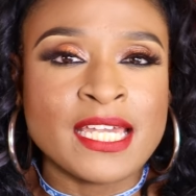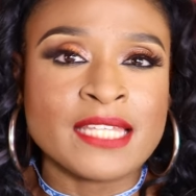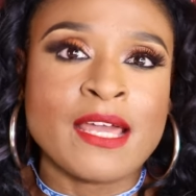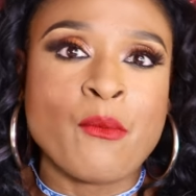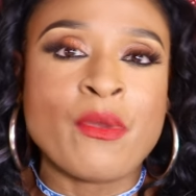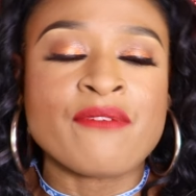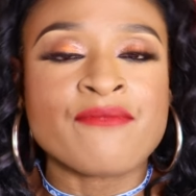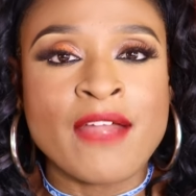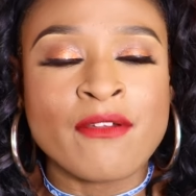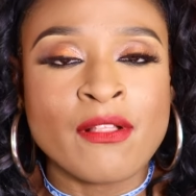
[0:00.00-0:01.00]
kit that went
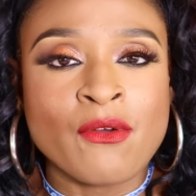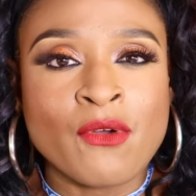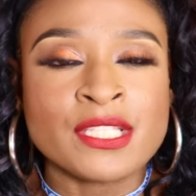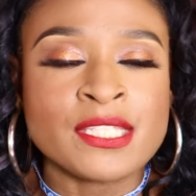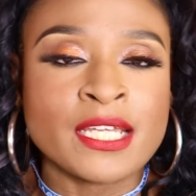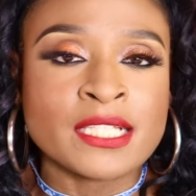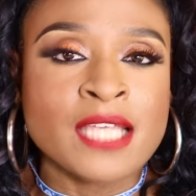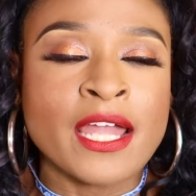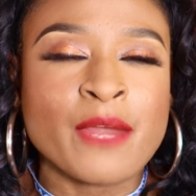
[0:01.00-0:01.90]
viral on TikTok,